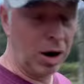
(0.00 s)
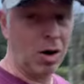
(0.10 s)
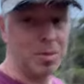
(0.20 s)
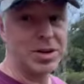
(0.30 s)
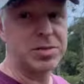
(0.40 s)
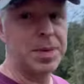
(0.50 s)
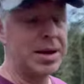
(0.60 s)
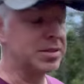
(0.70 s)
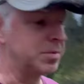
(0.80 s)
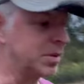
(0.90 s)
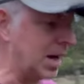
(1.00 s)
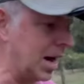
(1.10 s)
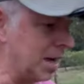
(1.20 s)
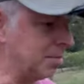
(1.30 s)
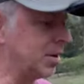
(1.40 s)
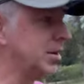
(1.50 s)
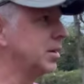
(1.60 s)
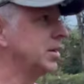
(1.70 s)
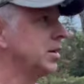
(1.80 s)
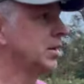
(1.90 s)
I'm going to spend some time
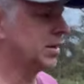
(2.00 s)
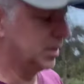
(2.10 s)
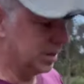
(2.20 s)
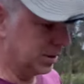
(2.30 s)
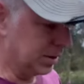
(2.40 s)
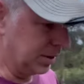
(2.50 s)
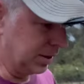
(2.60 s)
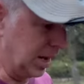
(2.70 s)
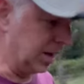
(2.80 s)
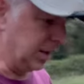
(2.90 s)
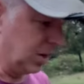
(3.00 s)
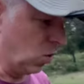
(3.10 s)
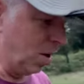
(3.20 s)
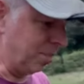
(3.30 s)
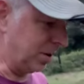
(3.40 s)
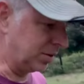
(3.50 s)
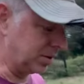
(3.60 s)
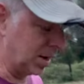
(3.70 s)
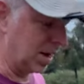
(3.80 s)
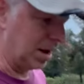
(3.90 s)
getting the equipment
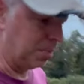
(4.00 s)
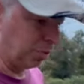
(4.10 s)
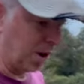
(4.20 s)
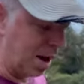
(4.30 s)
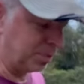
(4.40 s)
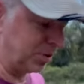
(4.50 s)
prepped and